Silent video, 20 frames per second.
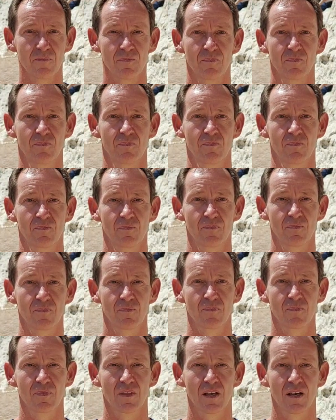
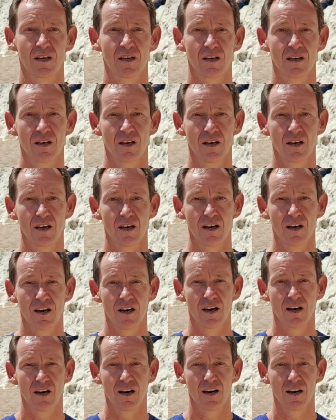
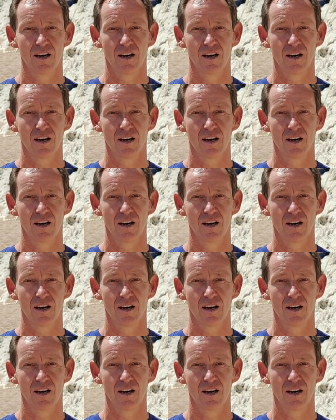Nothing is said.